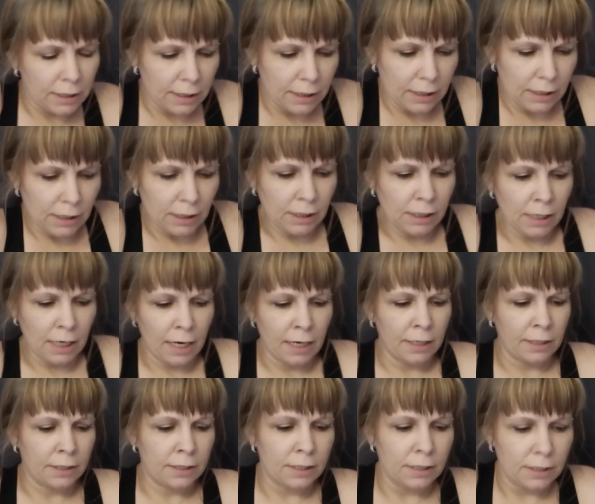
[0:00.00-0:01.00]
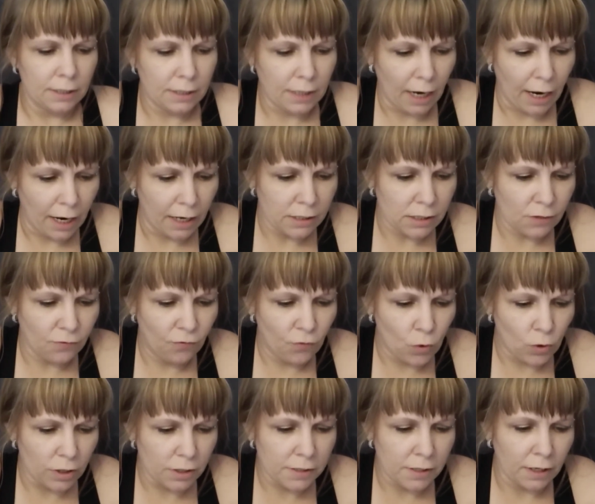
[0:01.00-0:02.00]
DEA Task
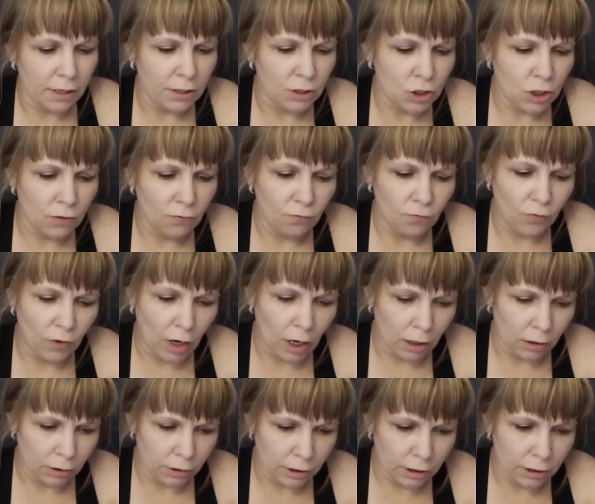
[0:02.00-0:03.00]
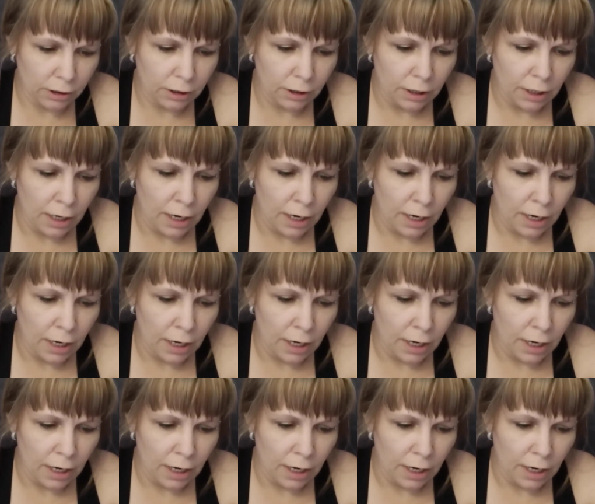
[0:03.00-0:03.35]
Force Agent Voller